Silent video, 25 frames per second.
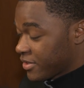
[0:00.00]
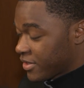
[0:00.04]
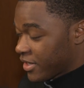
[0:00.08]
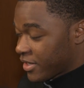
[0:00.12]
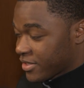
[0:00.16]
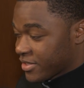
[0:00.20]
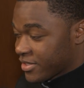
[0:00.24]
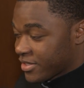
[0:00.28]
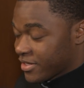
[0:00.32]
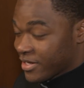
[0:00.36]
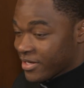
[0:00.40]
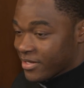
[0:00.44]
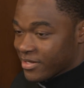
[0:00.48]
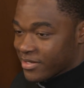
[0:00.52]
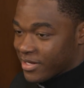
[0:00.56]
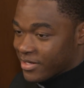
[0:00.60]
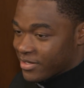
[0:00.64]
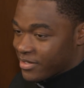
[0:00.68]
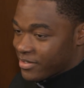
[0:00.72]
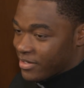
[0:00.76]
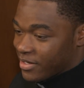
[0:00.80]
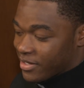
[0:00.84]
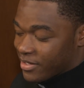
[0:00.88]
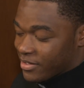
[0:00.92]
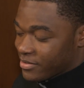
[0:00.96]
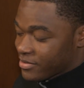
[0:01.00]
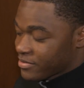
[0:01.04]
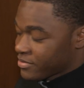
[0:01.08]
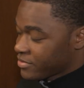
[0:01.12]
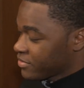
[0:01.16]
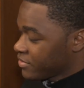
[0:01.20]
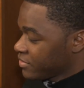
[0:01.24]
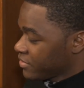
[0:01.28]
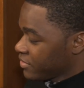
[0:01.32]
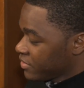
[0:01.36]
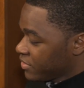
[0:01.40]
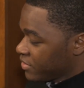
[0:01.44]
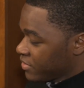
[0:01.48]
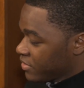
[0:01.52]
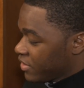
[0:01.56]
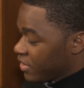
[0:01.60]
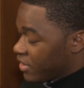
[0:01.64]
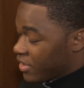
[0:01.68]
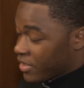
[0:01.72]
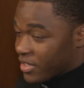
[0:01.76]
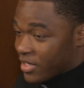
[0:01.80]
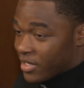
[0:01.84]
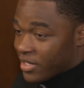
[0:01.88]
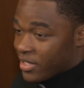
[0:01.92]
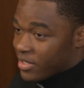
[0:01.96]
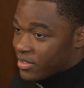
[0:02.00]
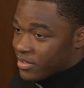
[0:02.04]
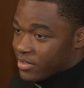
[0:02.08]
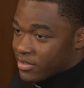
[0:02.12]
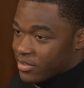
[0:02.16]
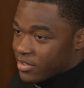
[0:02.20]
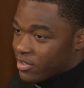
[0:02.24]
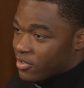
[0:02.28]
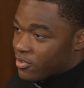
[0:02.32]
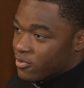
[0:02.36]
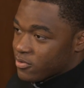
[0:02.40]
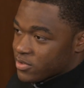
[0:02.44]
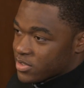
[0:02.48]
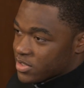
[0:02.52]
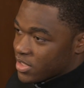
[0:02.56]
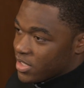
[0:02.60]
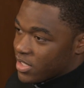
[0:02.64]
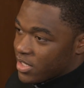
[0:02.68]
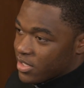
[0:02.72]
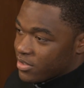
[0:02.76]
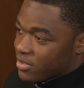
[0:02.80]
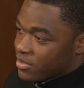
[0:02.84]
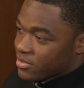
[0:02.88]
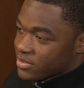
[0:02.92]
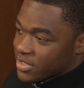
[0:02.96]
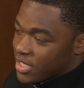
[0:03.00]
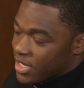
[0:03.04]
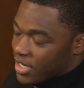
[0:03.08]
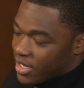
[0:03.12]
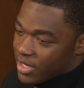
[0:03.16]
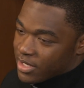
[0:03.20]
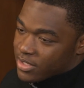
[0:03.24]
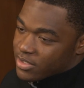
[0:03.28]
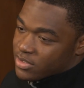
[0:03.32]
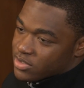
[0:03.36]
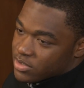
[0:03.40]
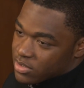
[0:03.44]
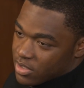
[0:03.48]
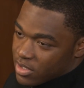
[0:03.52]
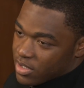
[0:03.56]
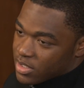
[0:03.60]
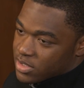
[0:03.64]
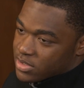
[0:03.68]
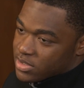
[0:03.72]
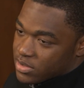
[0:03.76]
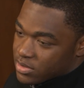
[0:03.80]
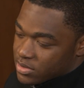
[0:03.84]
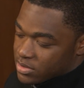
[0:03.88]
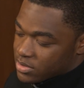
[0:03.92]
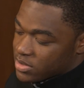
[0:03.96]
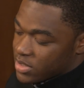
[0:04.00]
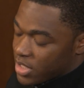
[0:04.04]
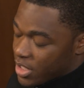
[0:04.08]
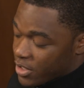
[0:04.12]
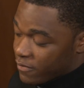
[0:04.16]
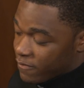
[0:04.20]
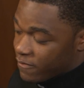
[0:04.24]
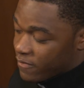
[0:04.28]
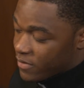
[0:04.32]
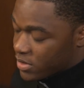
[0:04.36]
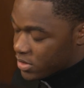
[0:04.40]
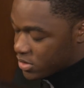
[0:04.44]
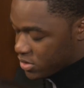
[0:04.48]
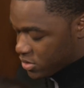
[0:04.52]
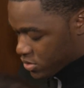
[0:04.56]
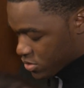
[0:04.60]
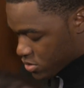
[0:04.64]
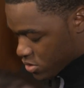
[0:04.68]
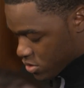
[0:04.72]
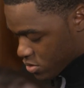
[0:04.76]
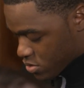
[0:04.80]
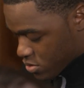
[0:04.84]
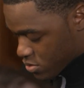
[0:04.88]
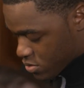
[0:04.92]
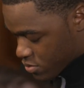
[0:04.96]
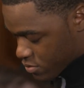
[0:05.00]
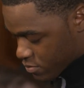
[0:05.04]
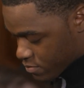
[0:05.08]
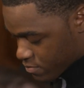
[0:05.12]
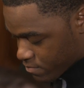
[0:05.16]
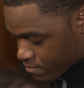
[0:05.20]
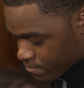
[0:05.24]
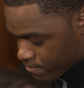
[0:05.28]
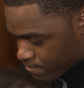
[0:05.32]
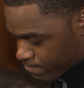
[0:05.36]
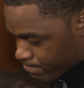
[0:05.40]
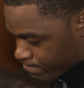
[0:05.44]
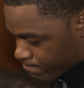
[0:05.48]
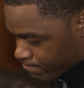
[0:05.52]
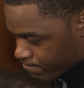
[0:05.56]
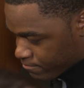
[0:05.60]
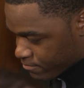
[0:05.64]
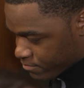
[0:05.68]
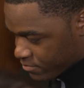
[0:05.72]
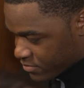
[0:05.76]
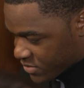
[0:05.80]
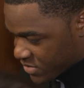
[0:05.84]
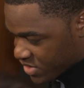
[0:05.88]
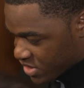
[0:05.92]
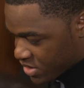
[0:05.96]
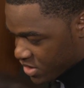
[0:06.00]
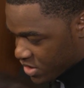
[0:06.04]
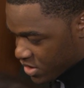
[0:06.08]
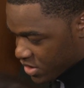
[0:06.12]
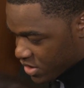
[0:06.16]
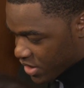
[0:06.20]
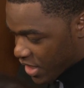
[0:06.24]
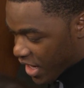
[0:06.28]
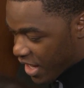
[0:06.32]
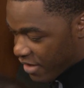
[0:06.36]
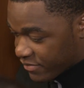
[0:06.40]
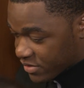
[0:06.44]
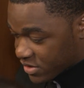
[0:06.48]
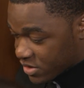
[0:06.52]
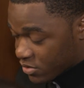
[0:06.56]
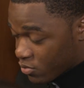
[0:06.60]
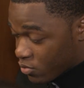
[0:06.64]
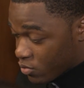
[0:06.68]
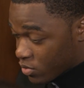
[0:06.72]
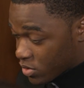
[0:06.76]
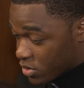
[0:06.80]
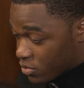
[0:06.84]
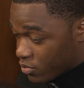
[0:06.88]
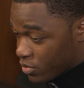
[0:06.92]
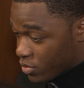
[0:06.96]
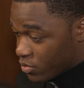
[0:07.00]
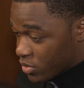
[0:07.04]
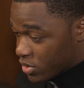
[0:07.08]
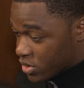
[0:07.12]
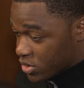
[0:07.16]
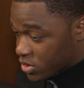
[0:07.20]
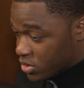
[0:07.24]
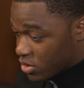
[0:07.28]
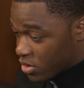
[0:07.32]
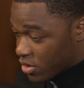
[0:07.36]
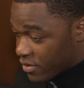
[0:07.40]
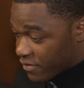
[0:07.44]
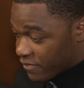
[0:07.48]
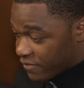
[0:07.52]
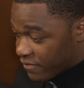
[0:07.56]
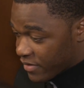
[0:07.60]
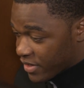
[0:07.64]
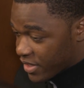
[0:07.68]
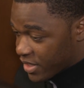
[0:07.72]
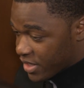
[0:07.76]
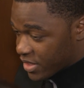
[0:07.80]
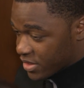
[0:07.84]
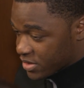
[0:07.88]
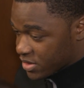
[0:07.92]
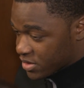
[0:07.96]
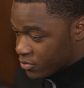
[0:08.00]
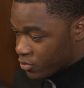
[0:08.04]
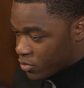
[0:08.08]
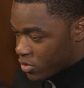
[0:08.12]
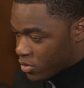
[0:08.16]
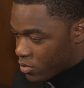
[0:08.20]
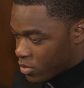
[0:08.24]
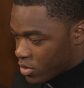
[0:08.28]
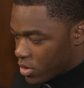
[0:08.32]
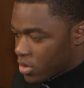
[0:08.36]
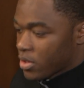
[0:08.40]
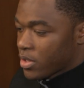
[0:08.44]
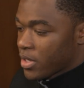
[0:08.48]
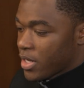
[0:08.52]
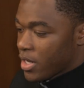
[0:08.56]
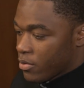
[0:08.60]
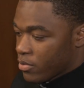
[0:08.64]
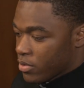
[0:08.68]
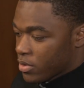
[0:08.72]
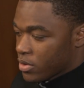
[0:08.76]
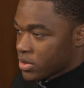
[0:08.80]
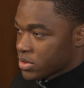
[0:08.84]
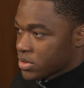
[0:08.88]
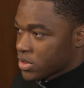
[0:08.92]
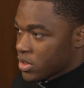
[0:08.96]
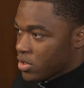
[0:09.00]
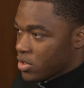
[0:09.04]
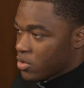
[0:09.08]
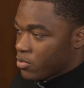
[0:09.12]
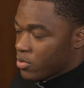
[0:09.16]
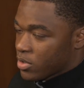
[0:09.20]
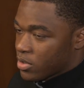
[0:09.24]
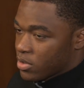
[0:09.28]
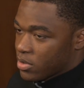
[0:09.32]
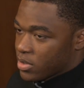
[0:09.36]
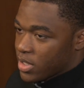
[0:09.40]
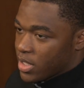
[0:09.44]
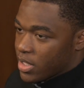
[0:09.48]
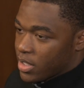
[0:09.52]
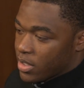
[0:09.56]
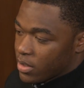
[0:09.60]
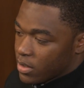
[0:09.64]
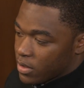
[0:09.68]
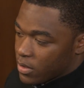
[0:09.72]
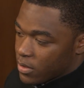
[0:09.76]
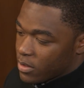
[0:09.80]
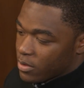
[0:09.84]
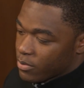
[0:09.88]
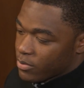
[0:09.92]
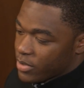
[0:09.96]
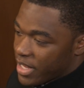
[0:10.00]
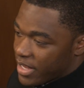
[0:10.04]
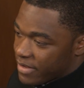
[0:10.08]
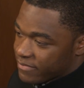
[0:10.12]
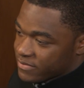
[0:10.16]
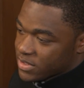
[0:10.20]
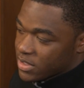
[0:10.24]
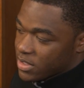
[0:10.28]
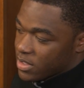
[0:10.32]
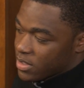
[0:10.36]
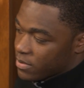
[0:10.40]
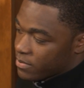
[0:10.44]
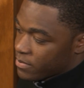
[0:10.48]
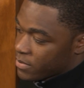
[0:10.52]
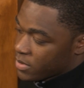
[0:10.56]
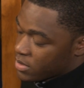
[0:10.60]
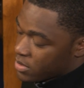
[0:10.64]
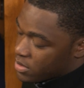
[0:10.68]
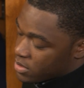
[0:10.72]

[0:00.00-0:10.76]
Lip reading: like again, the old saying, you know, not how you start, it's how you finish. Yeah, obviously we want to start fast, and we're working on that. We'll continue to work on that. We have time,